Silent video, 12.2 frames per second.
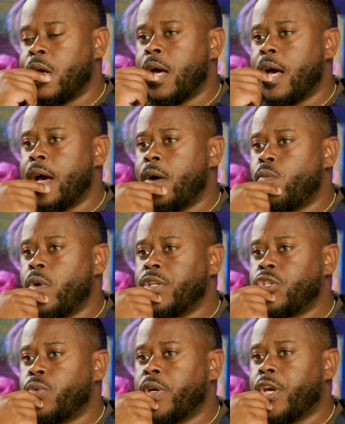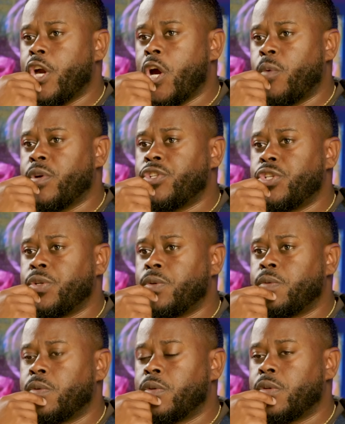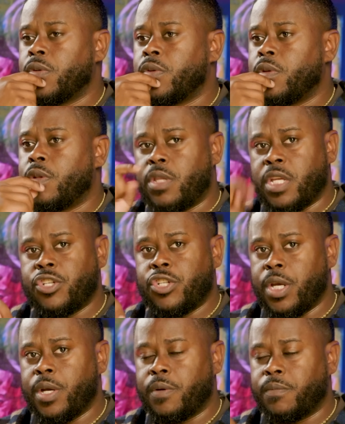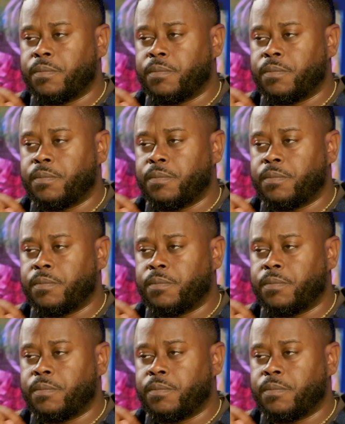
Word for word: I want to encourage you this year.